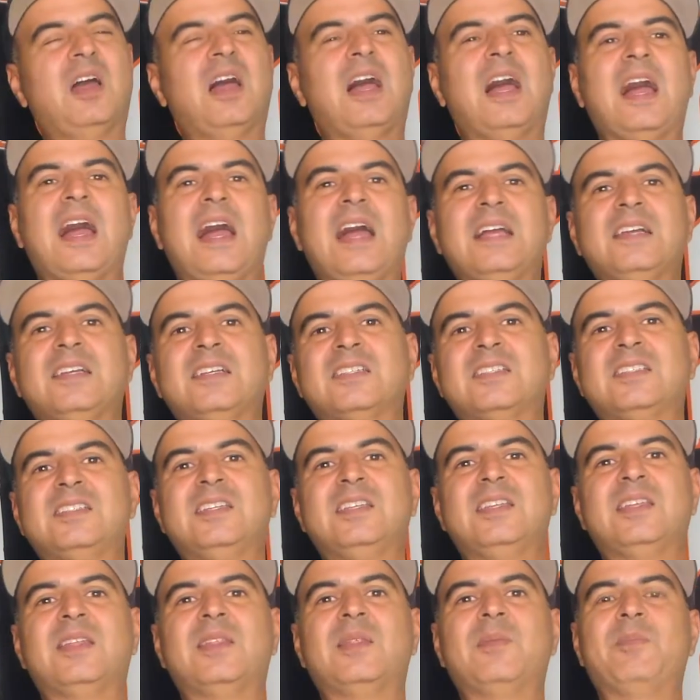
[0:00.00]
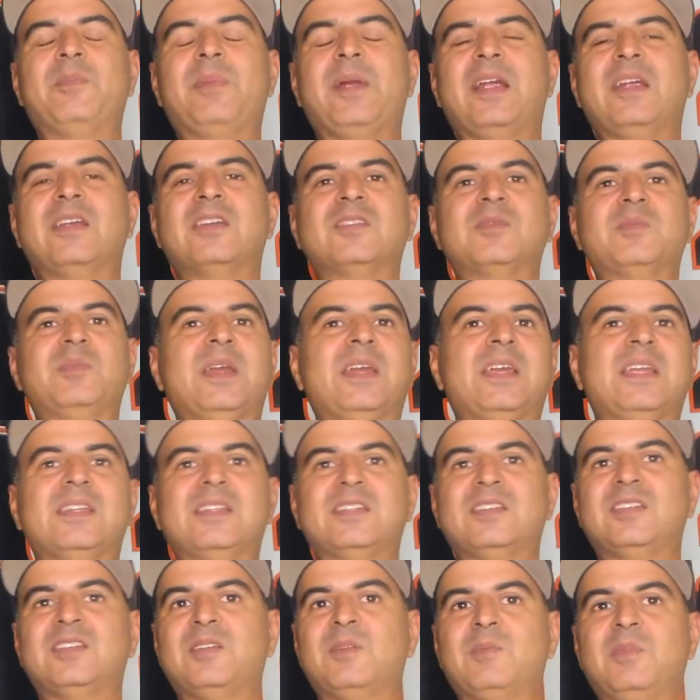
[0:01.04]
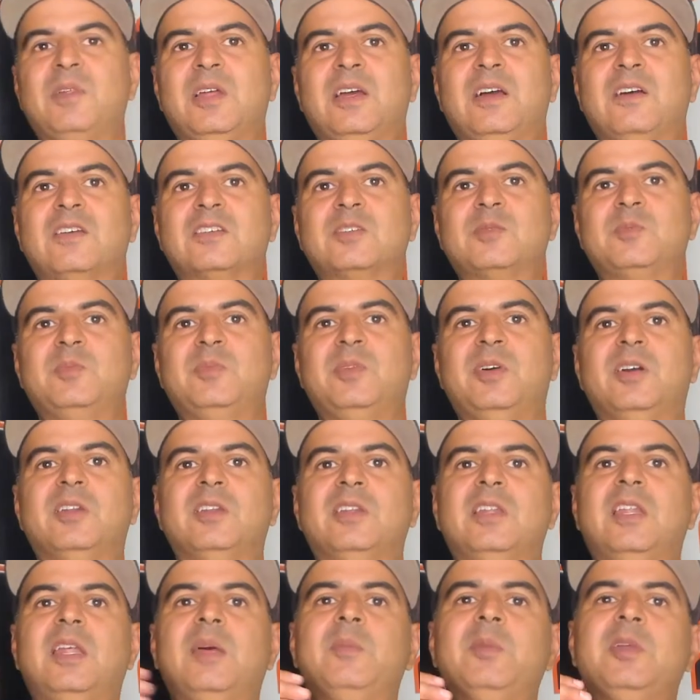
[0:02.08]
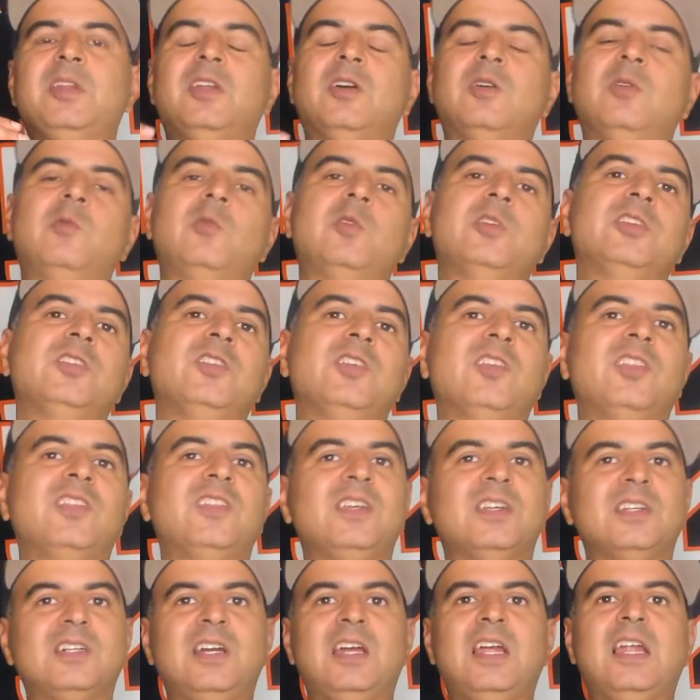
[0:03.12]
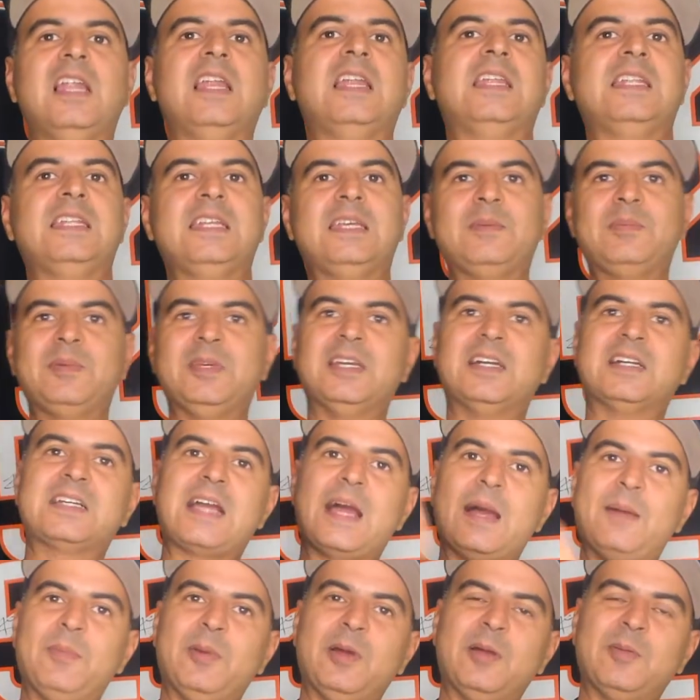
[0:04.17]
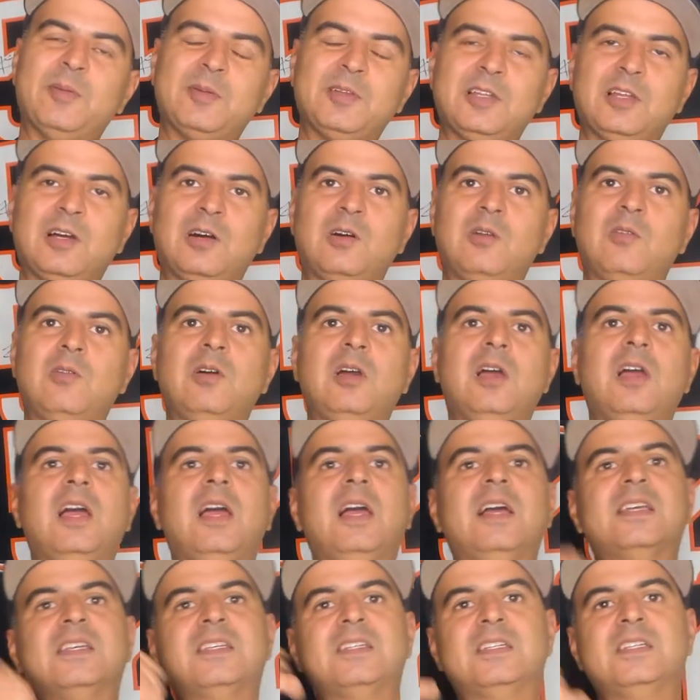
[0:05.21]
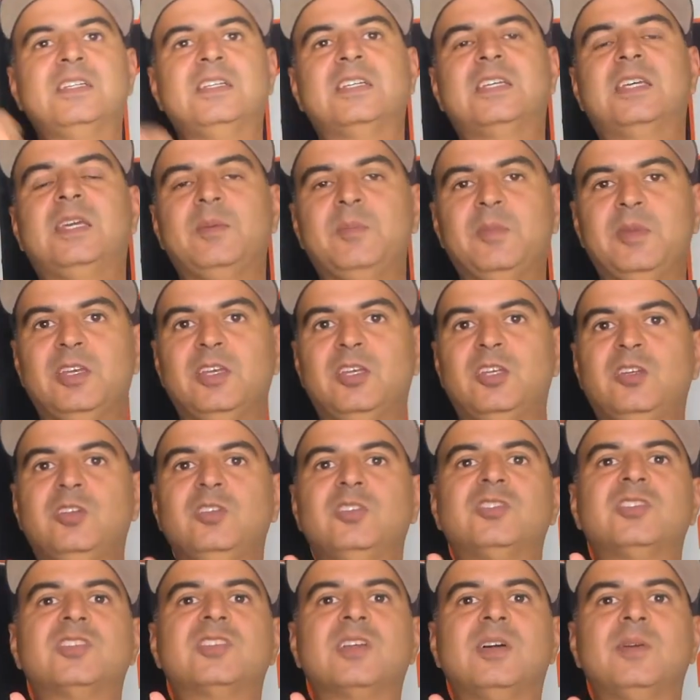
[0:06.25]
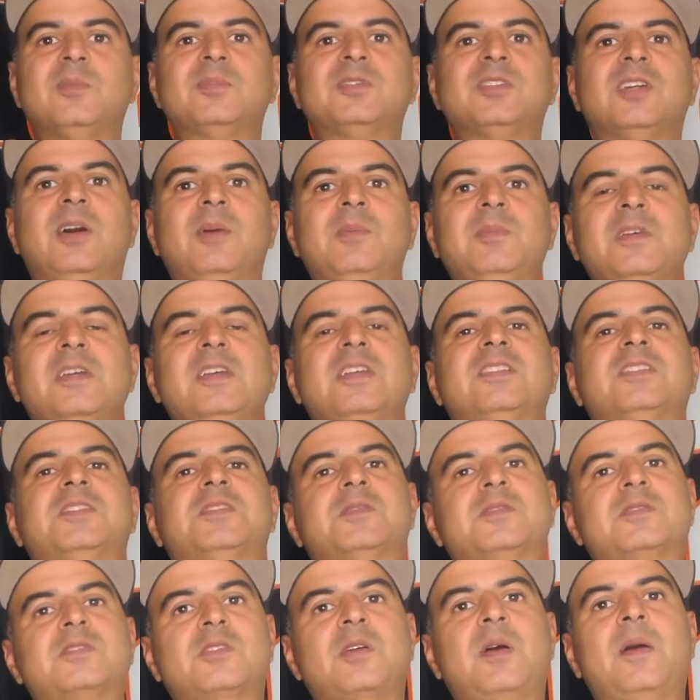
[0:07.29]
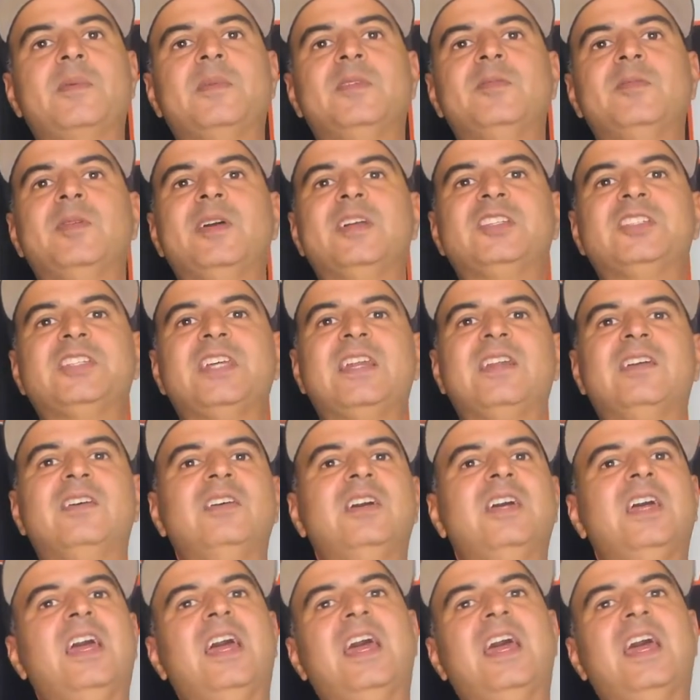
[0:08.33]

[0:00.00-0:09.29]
I can see that the Bears make it to the playoffs. But let me know, what do you think? Leave me a comment below. Give me a huge thumbs up. Subscribe to my channel.